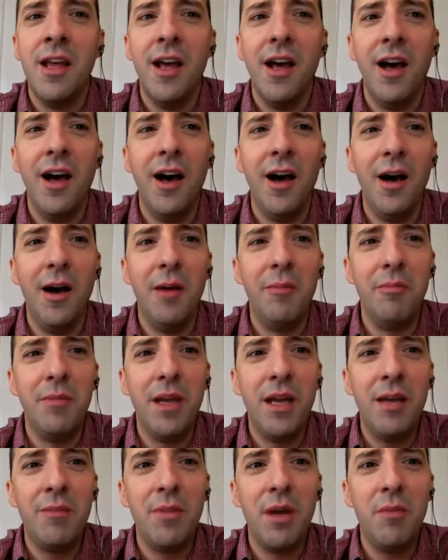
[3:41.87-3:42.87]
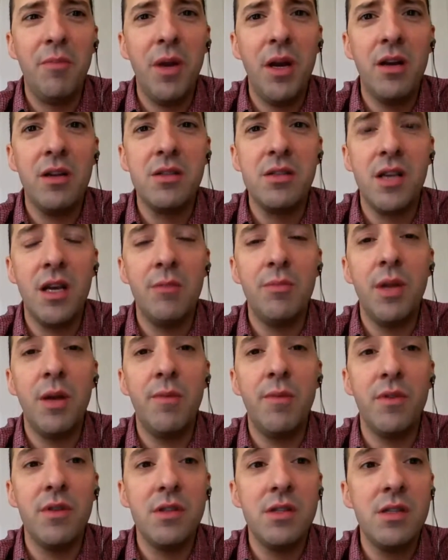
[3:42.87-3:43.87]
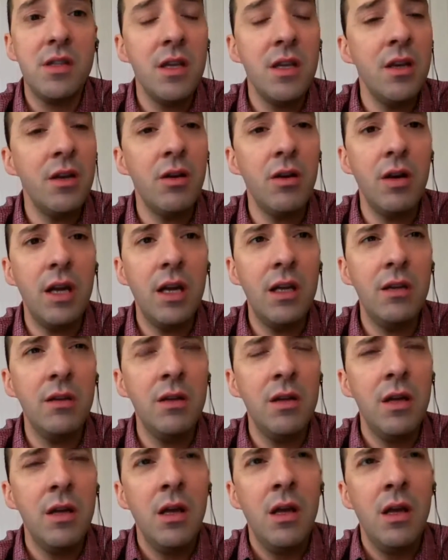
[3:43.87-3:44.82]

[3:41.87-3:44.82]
um, and my parents signed me up for this theater, and